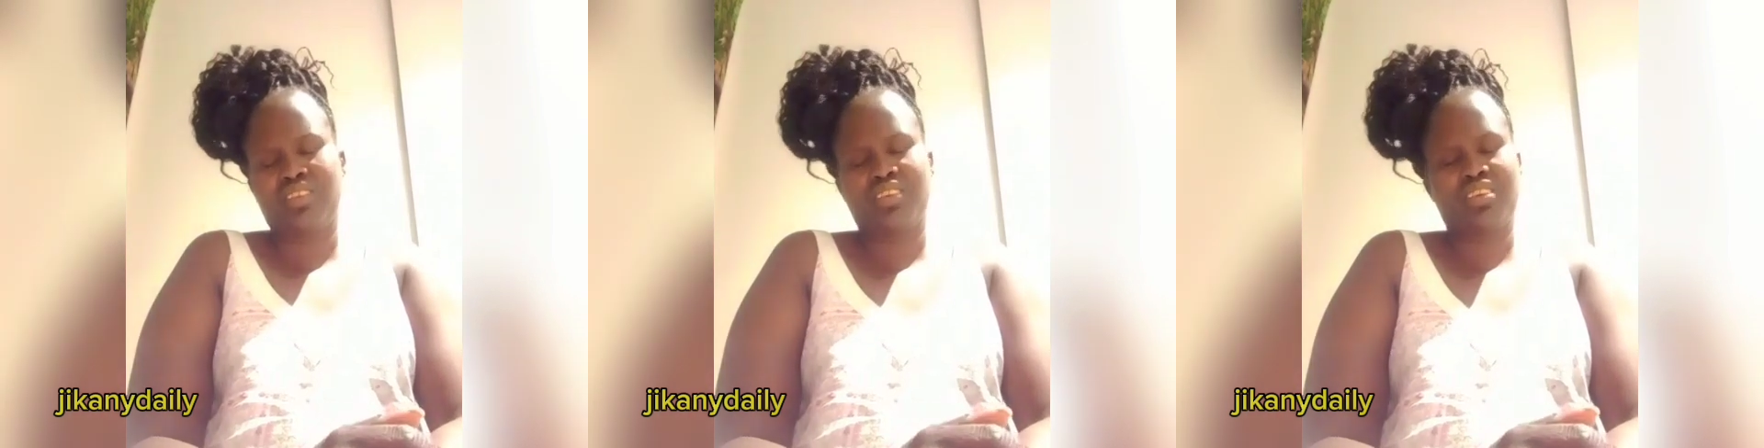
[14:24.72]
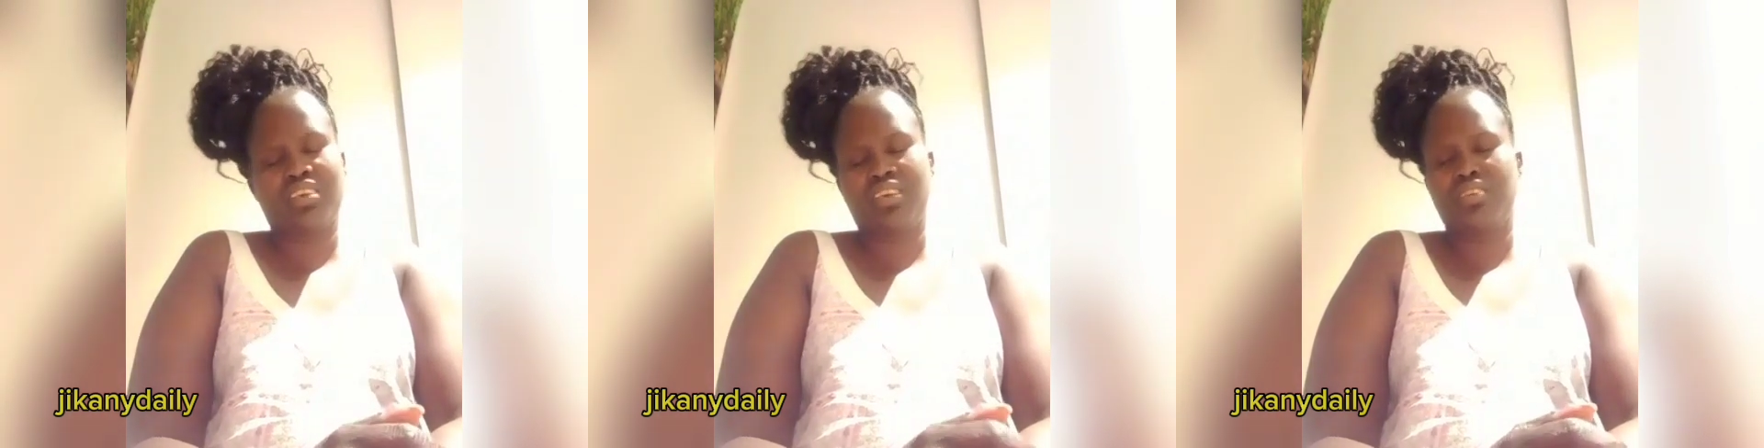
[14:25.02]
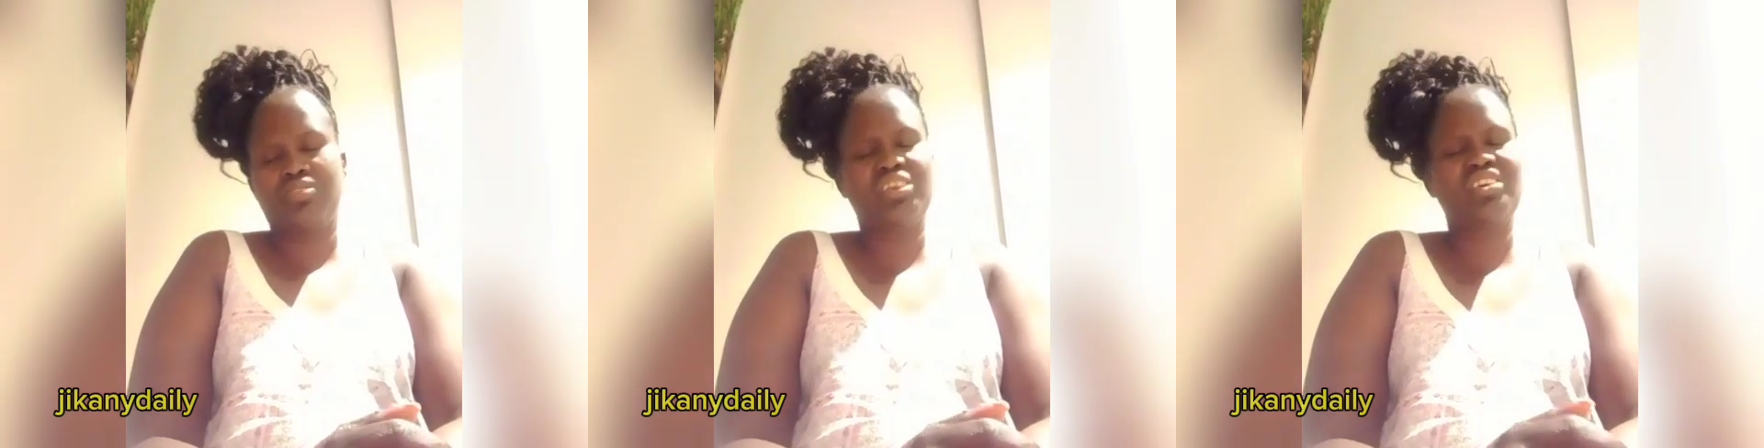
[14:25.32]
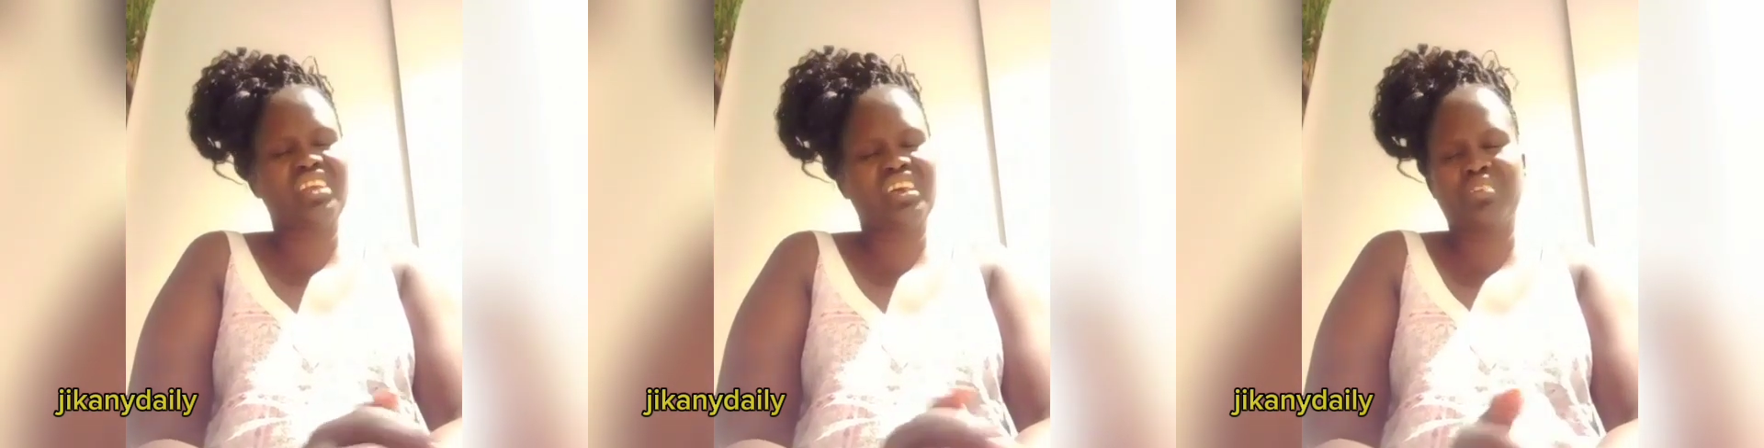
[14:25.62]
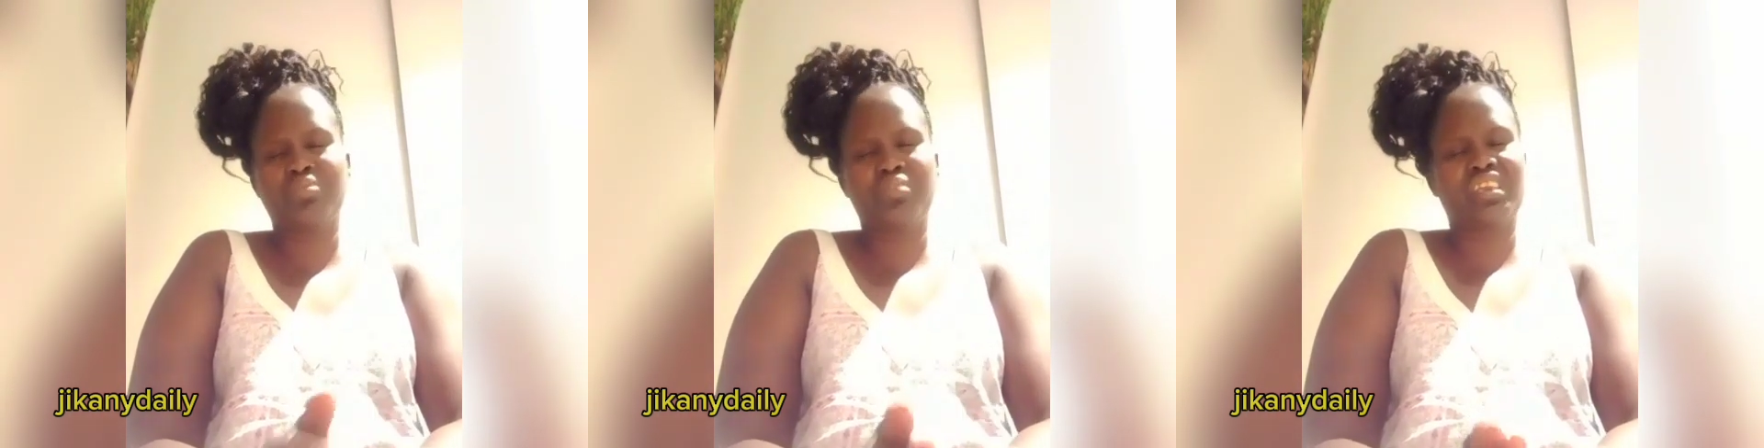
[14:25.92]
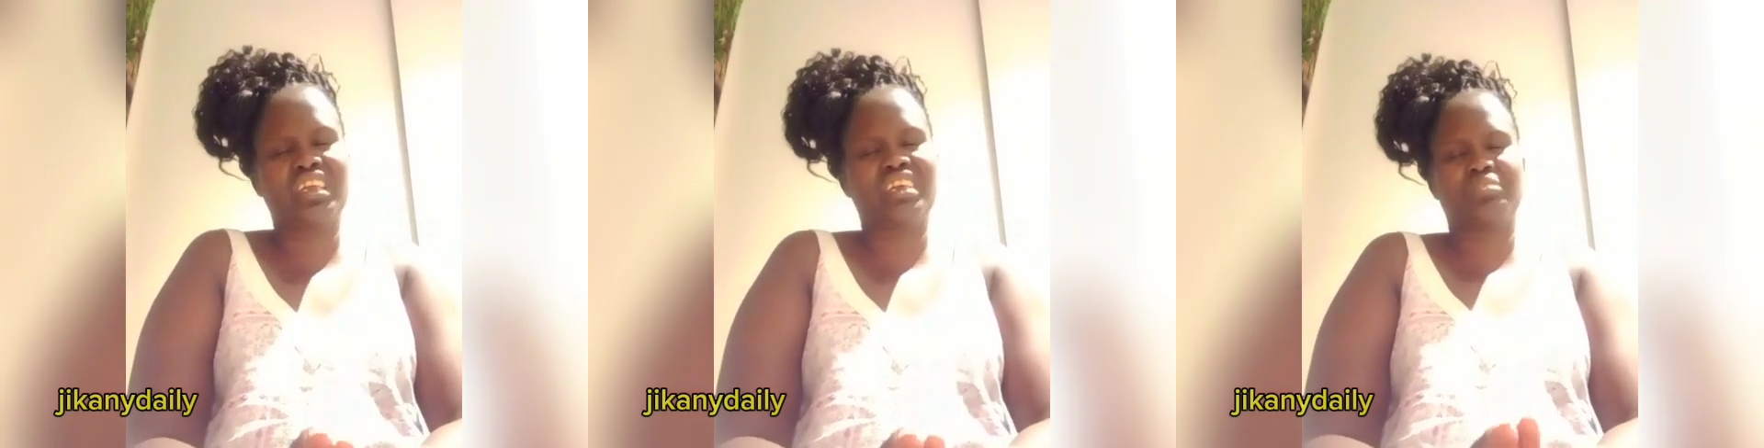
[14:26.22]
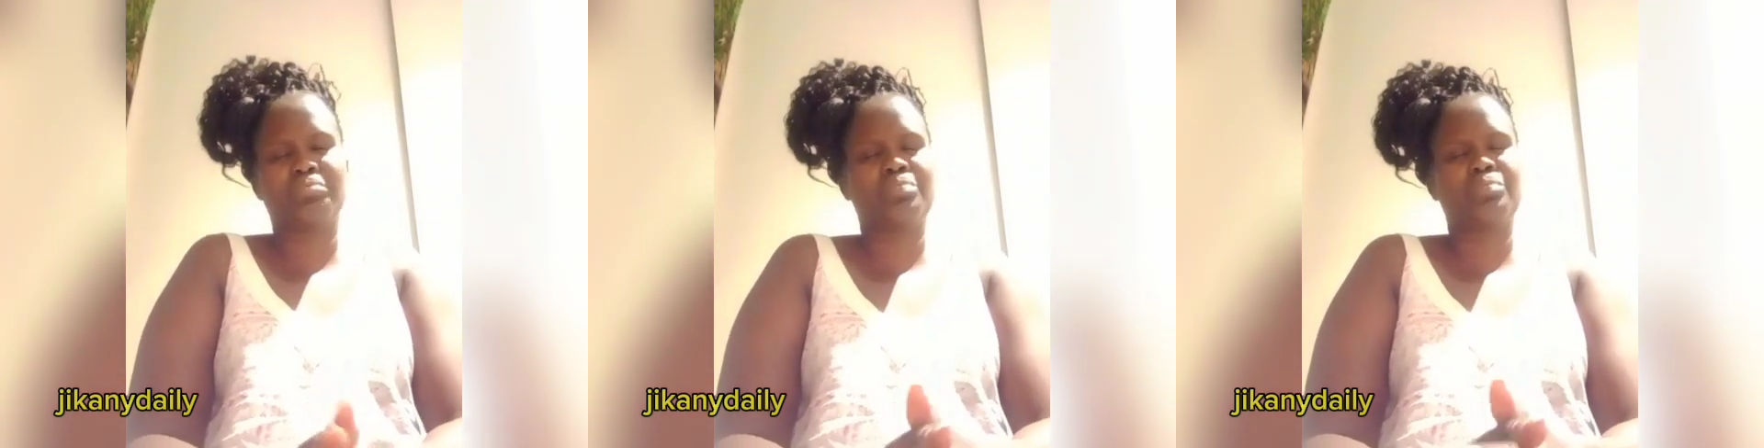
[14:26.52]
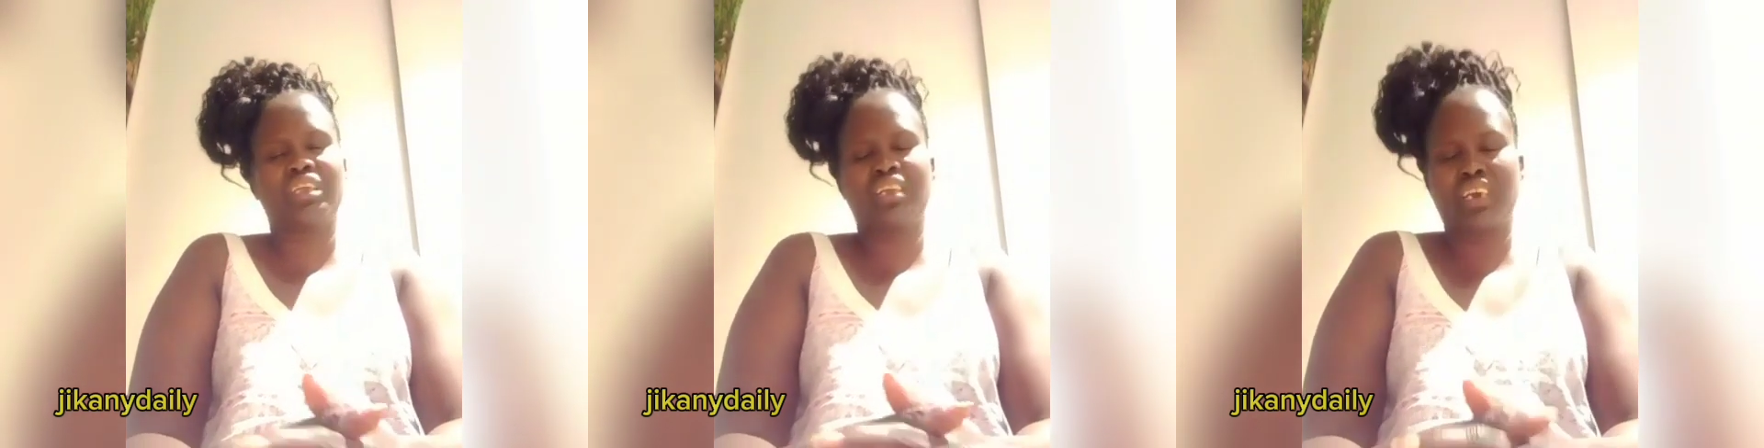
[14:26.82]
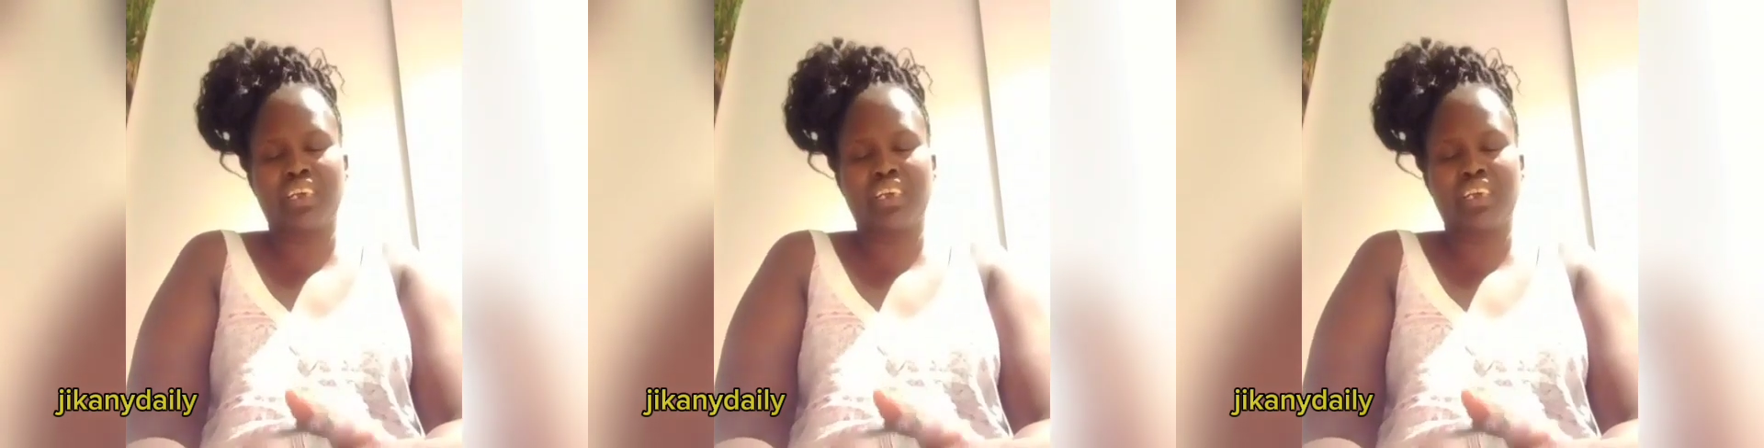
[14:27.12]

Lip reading: Okay? We don't like to be like Viabane